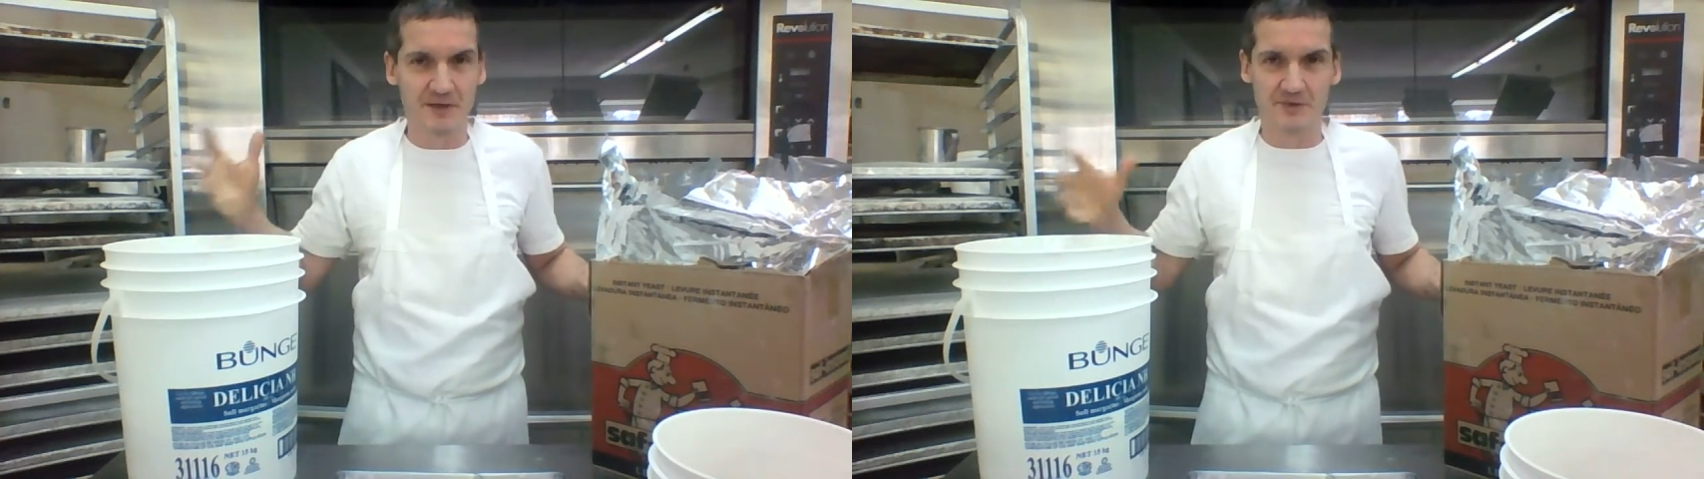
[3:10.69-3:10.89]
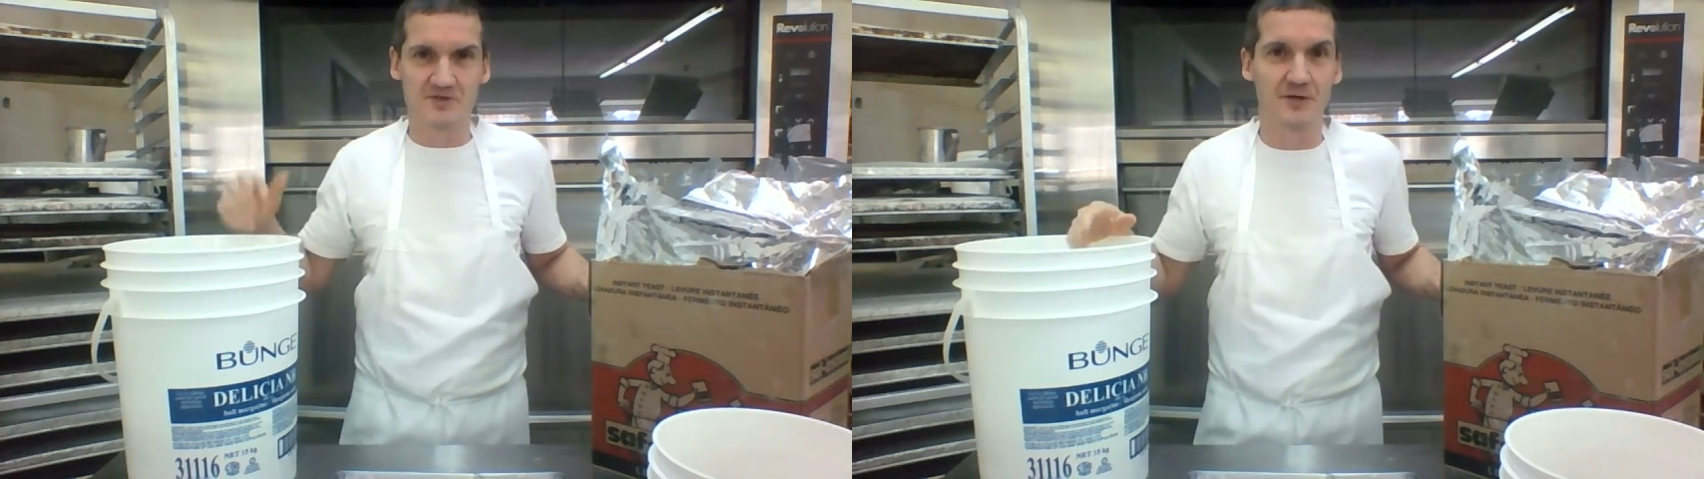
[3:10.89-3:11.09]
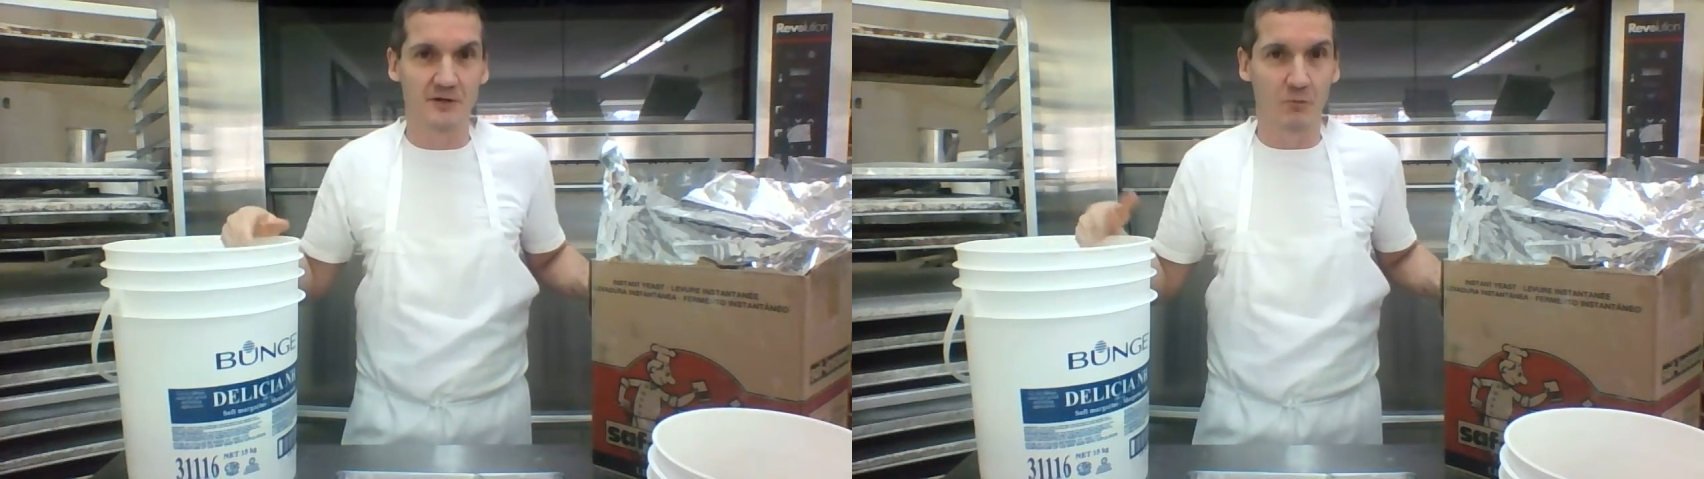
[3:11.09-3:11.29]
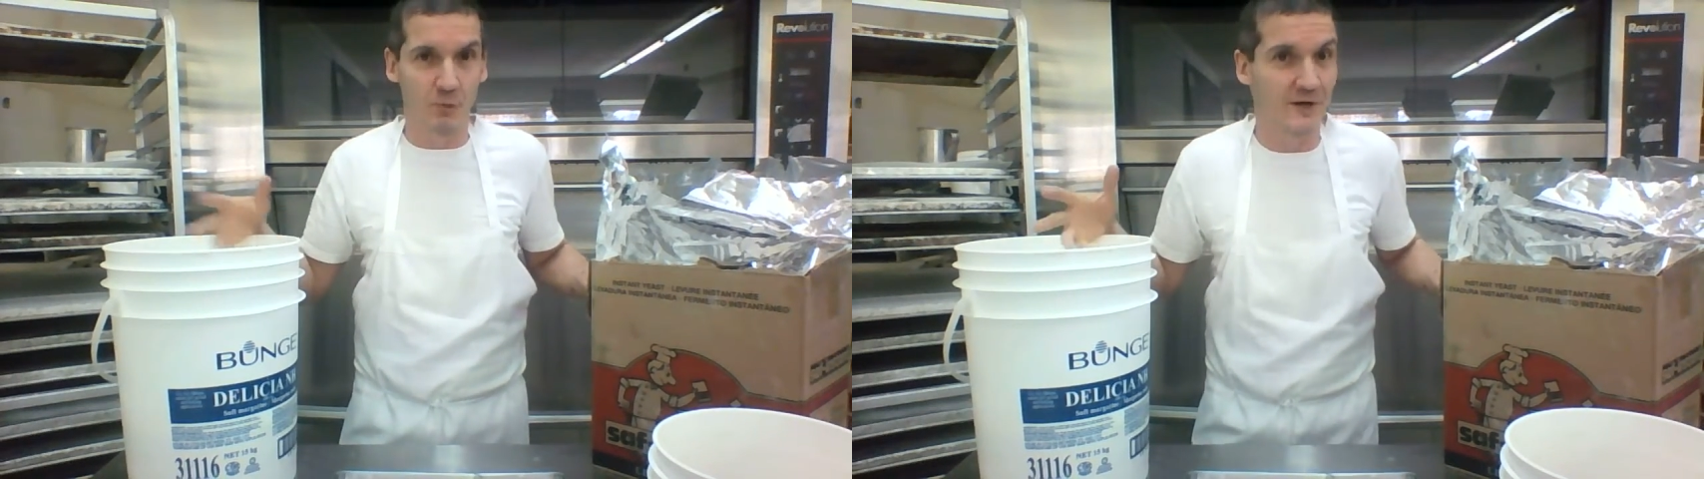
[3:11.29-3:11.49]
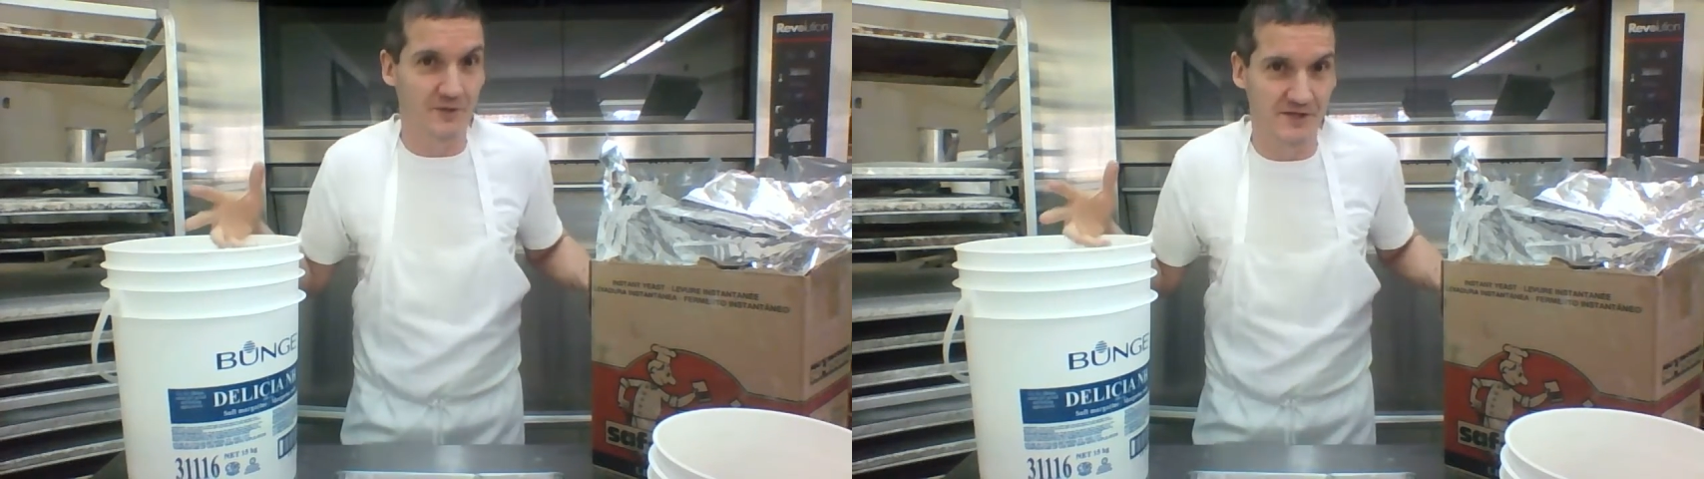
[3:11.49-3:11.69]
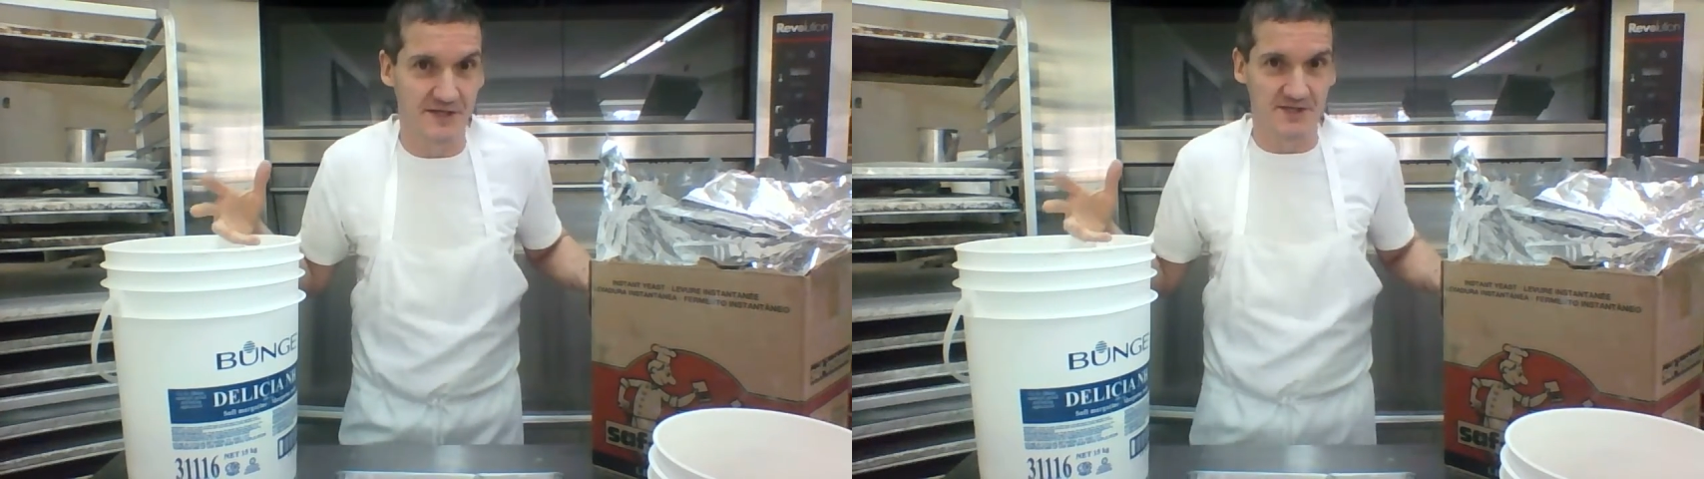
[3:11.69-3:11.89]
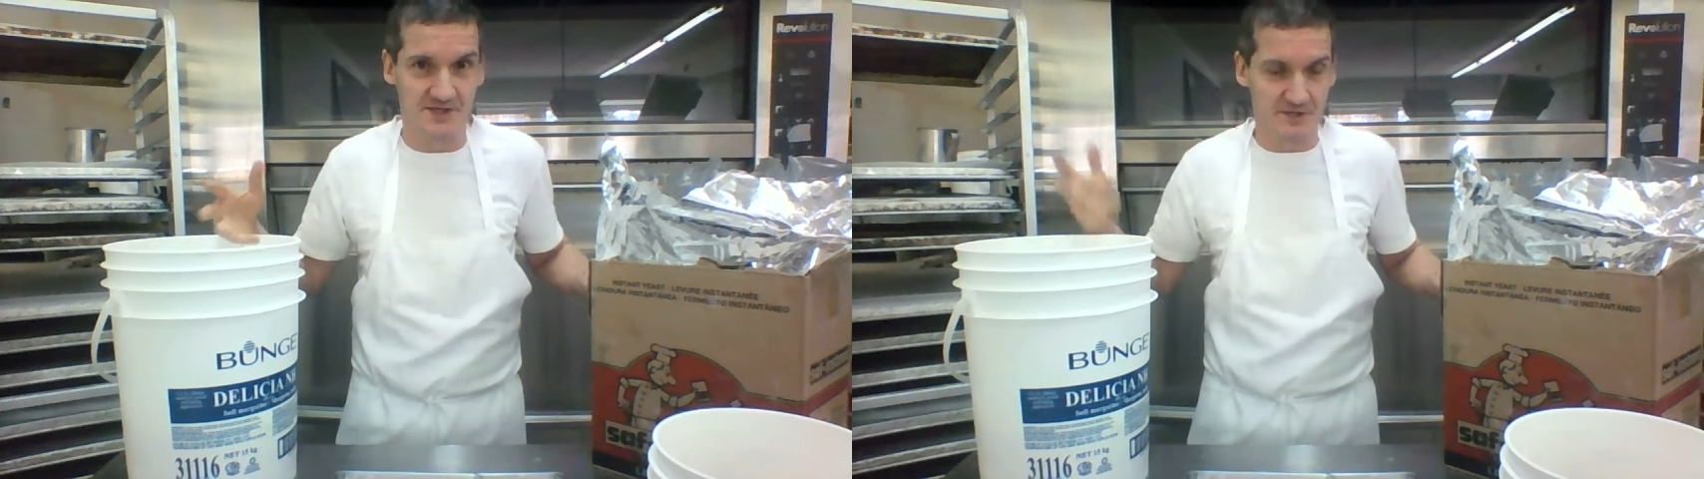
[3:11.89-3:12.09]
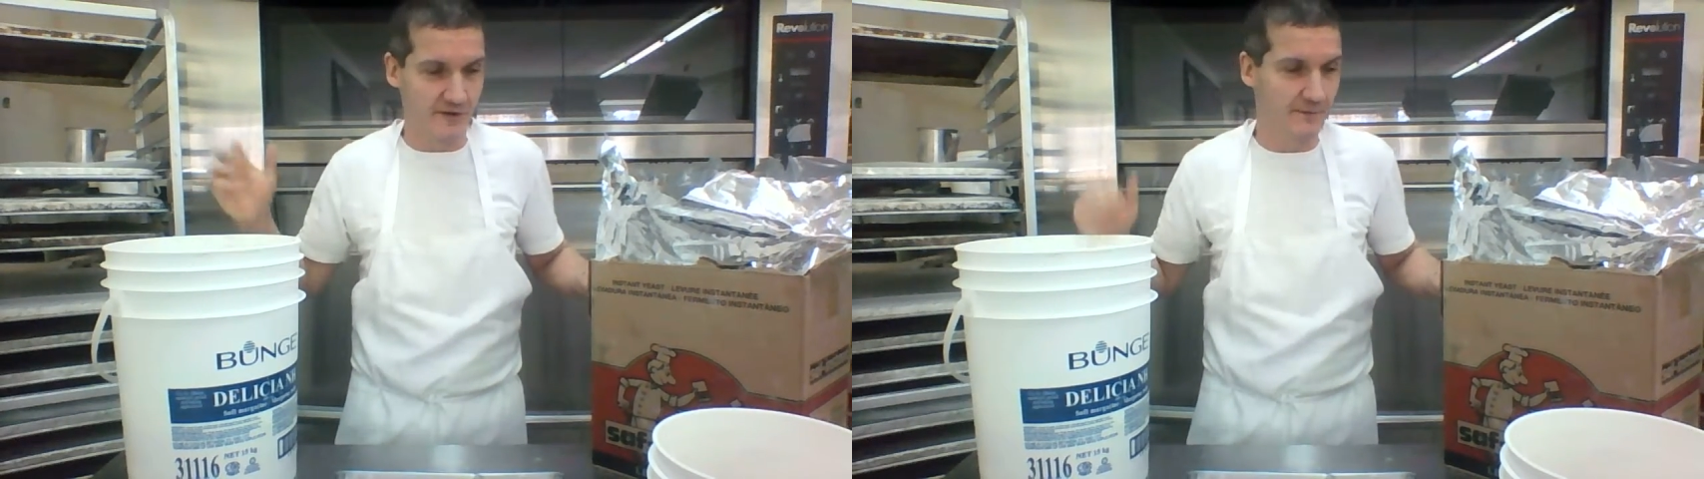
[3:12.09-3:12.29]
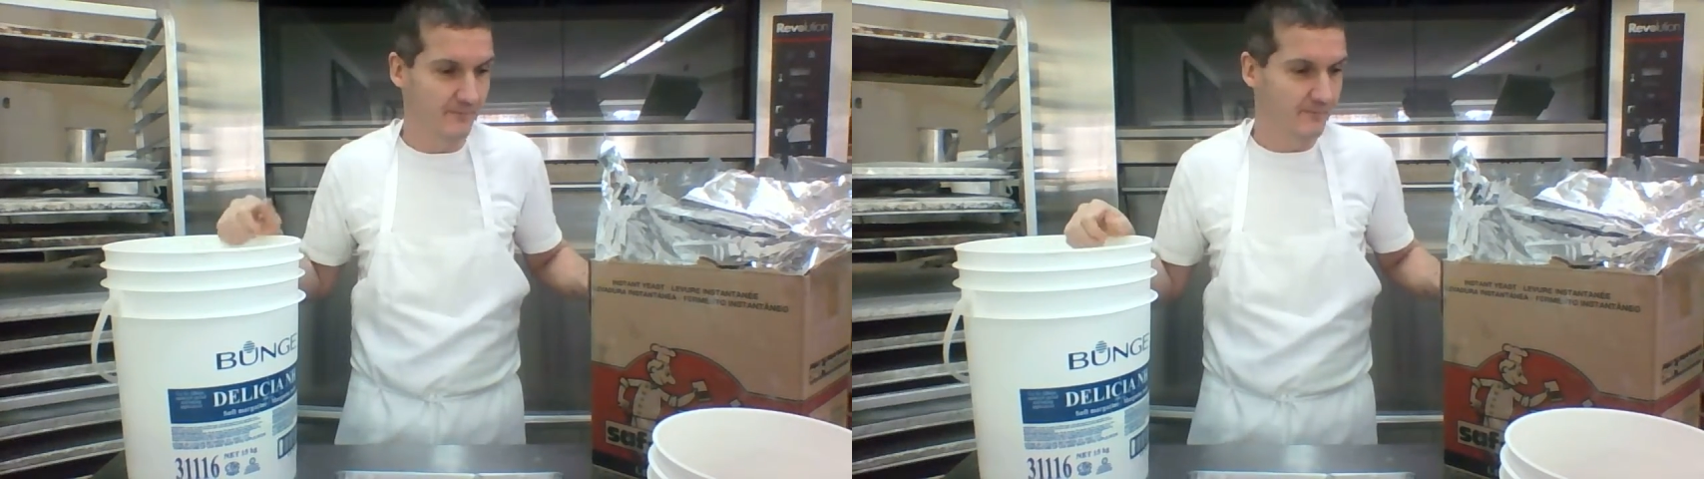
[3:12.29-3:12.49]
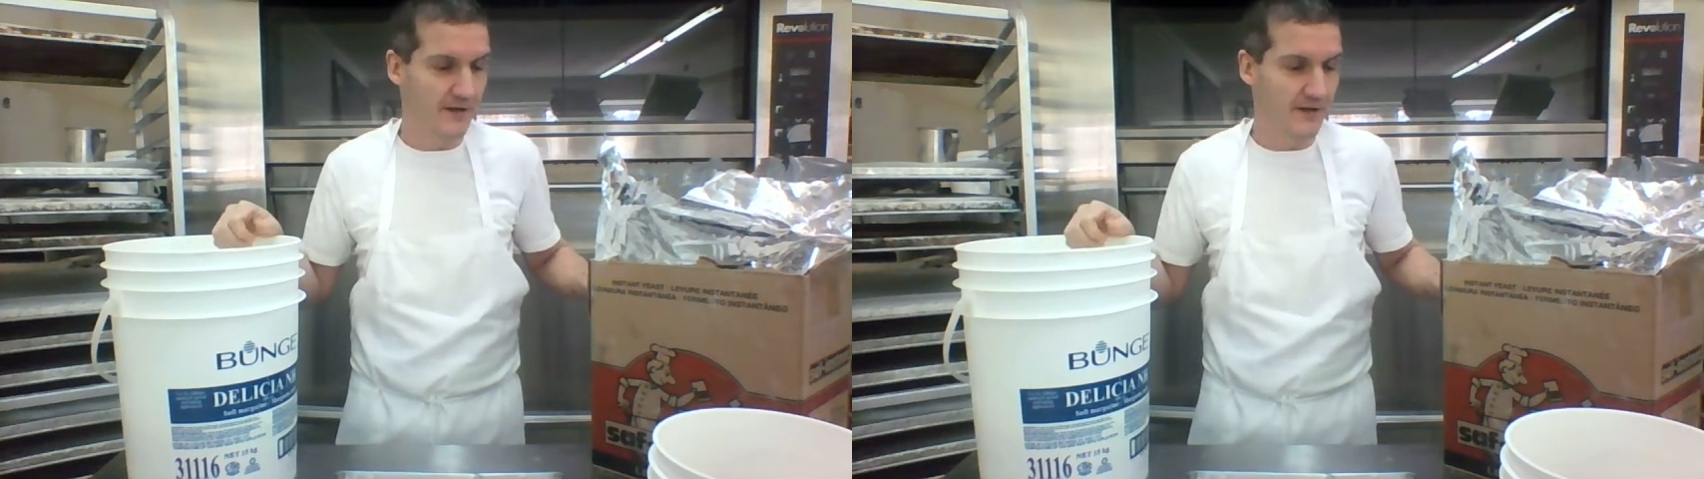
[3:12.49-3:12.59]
bakers call it wild yeast, right?